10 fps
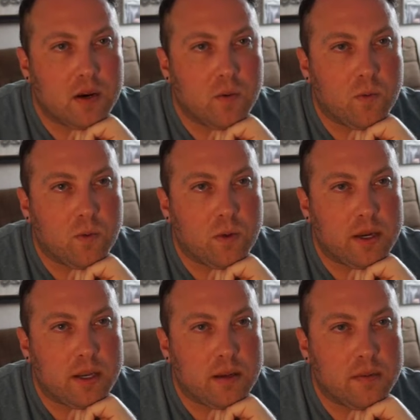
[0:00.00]
would
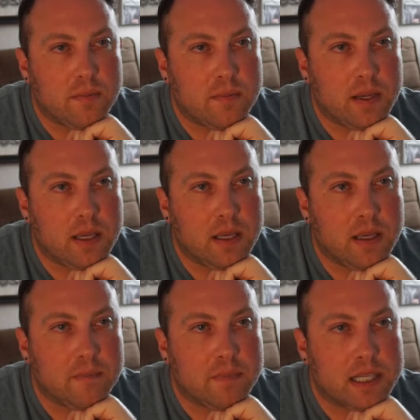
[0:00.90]
it
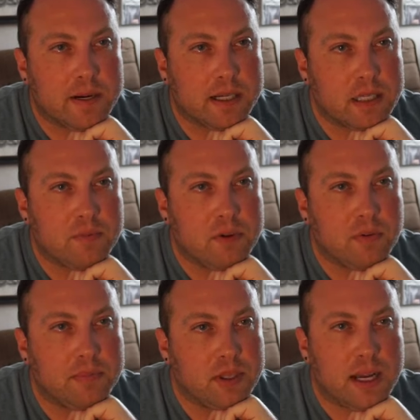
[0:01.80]
be best practice for me to
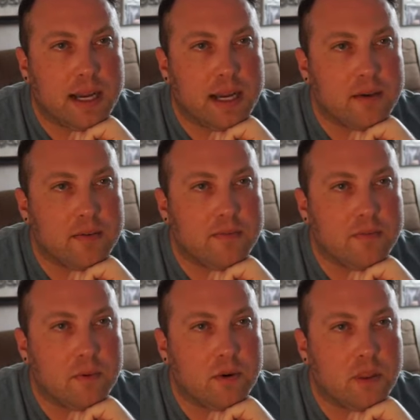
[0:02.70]
apply
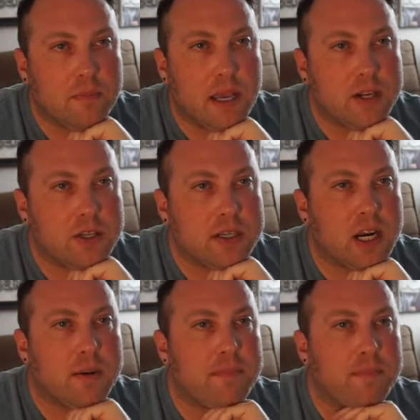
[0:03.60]
for the paycheck